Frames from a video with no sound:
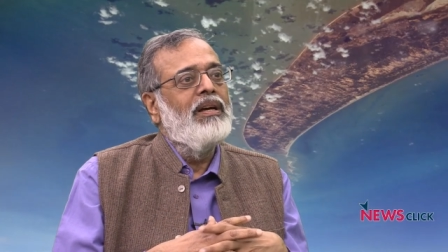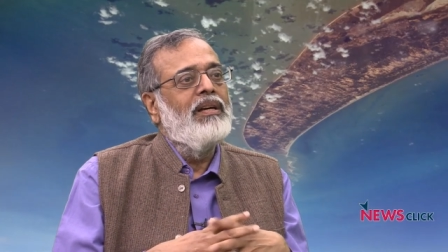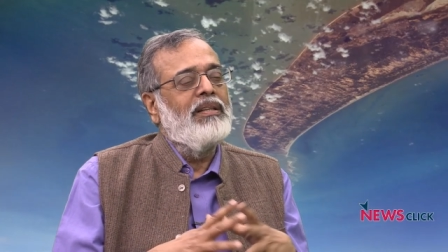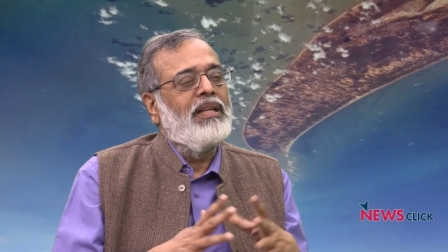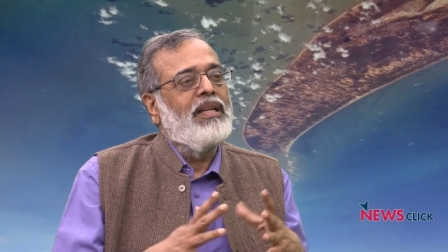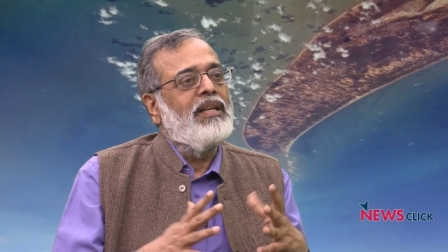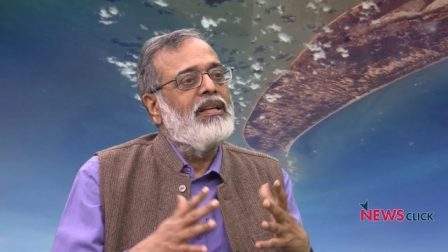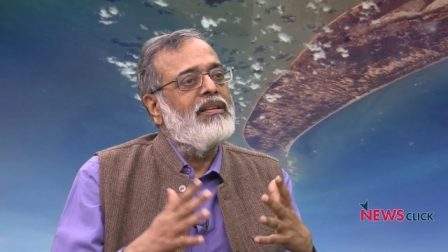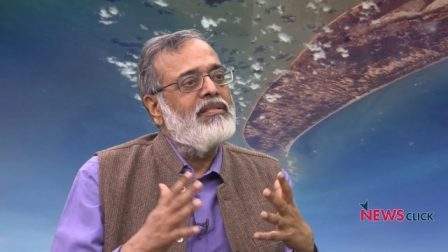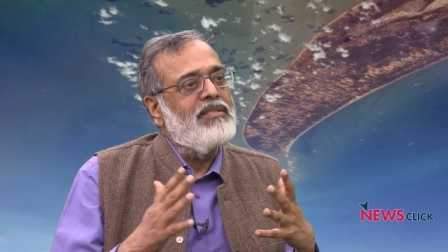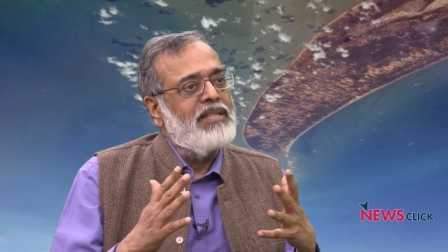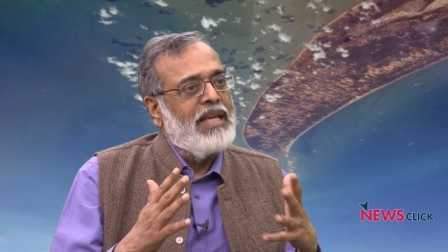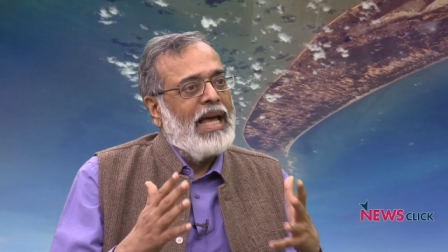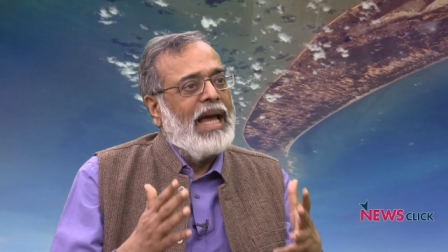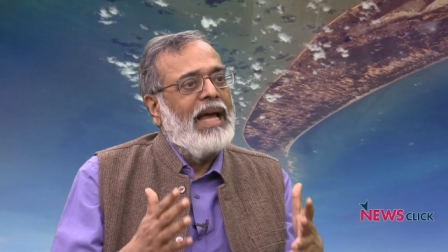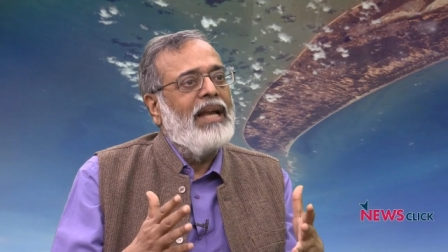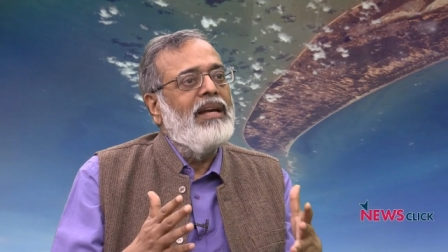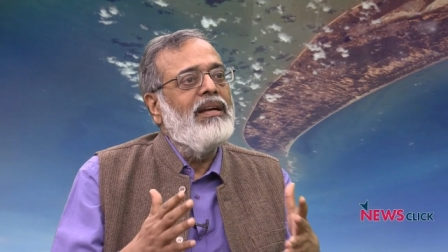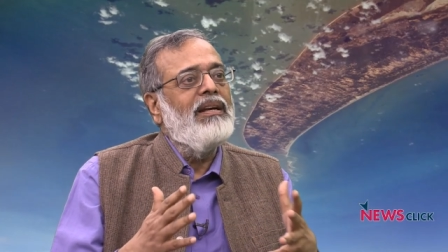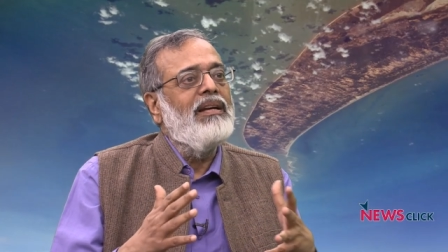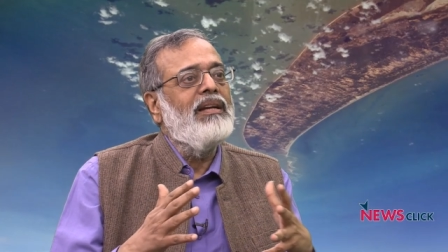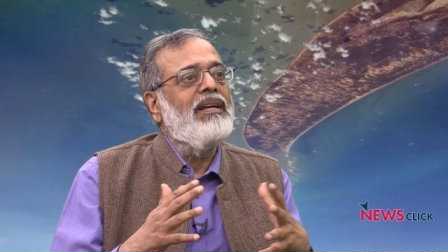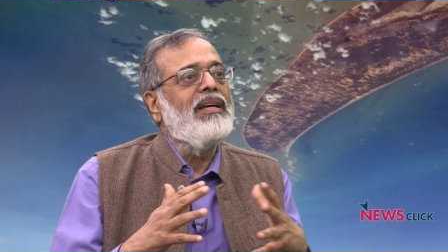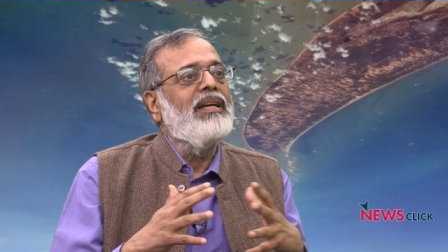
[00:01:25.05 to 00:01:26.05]
that the
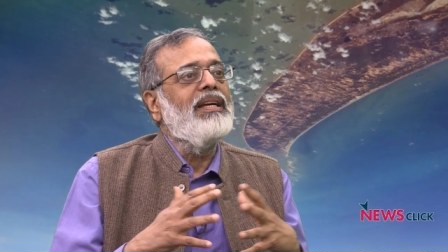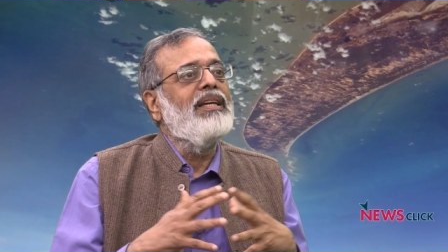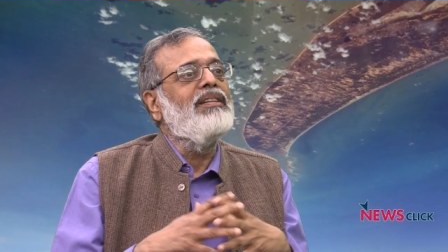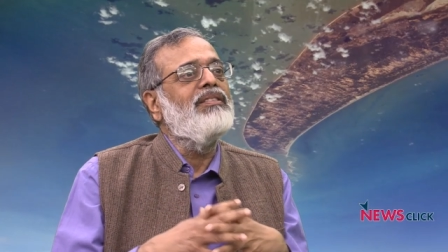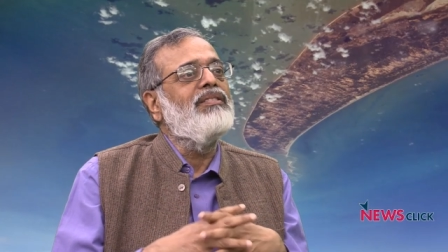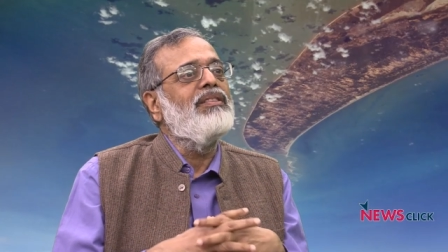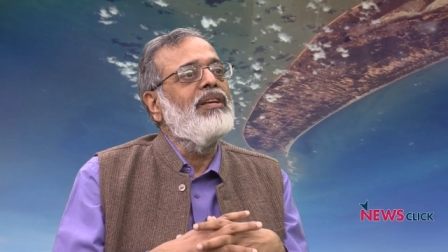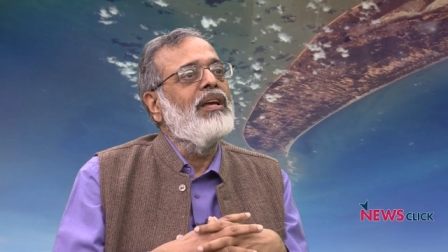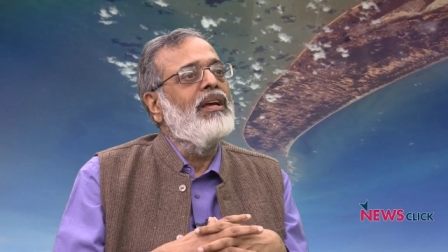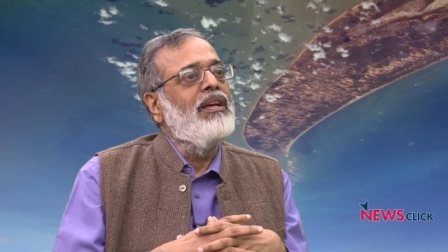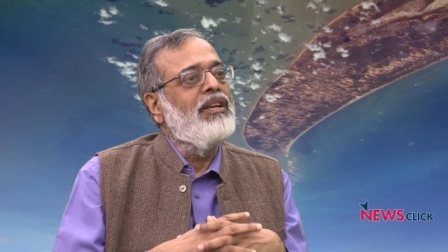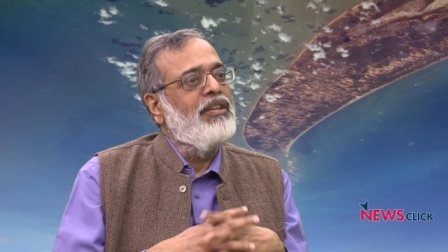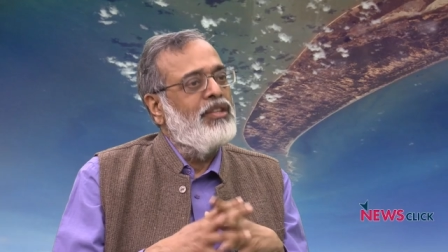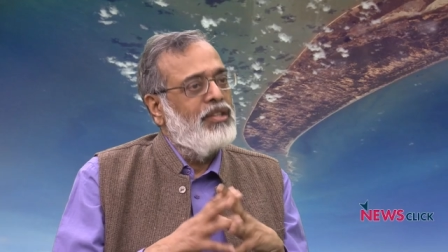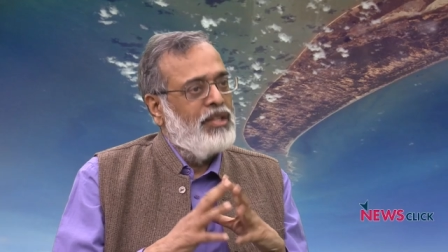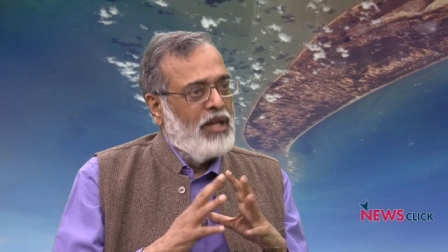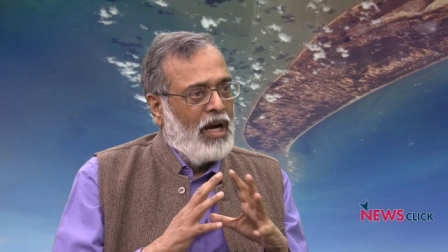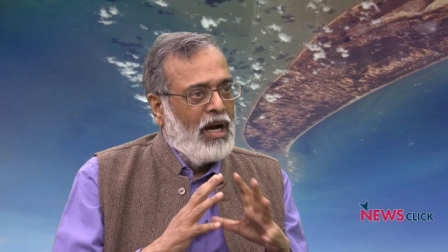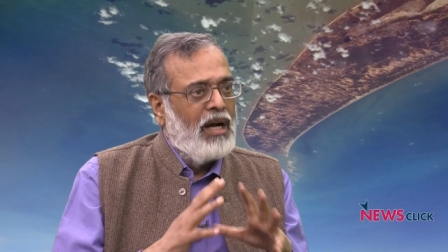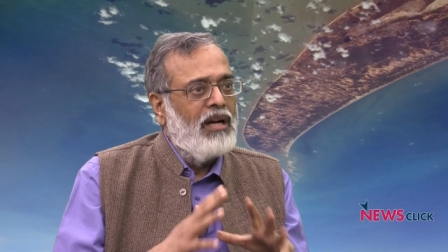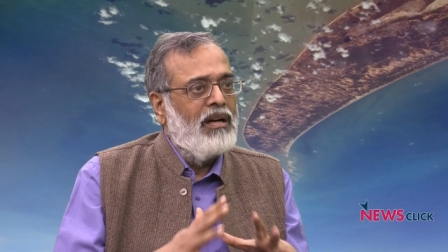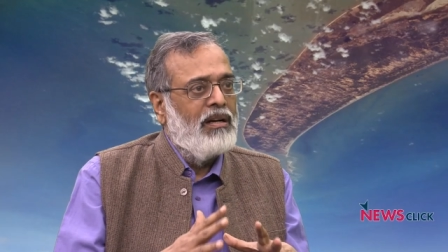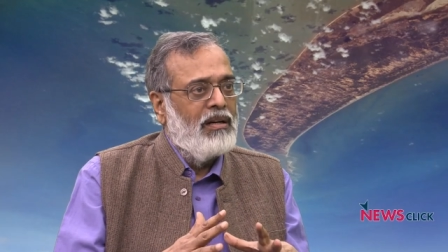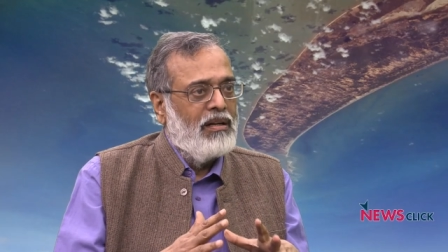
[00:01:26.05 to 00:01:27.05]
sand is
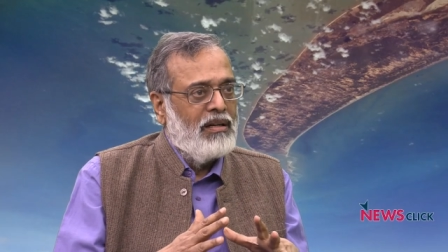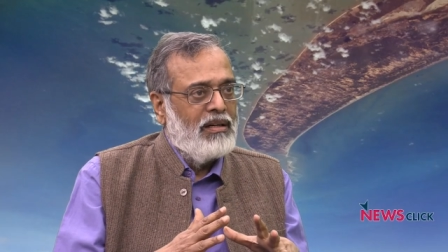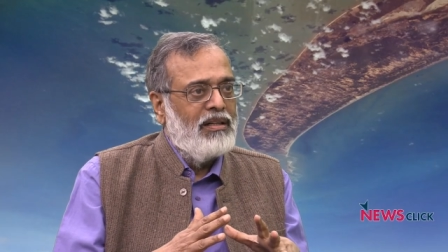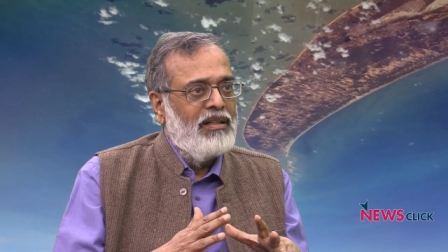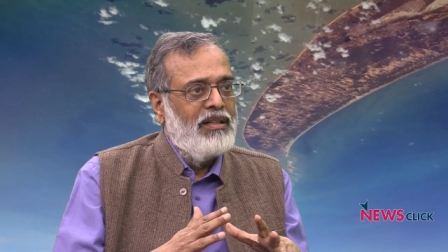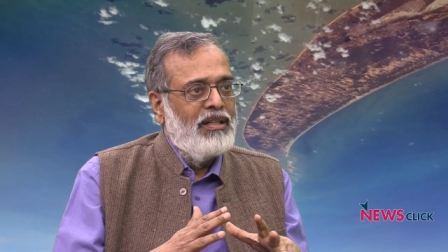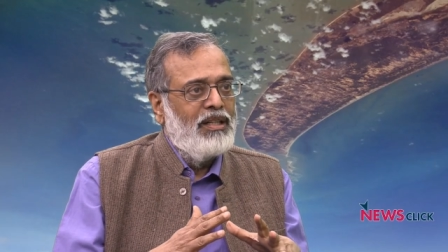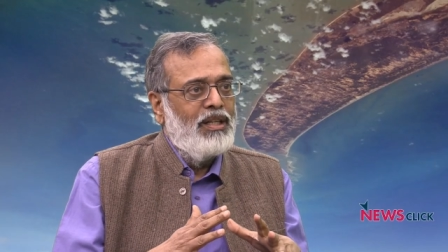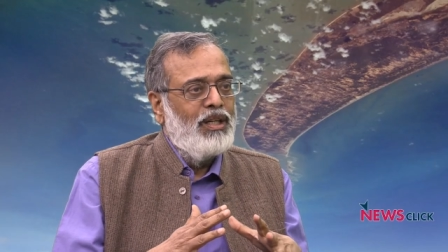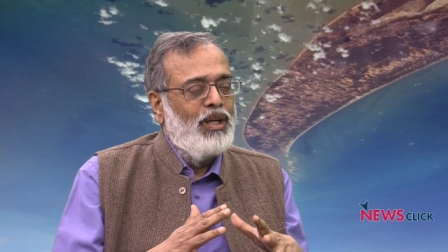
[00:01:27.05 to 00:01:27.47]
younger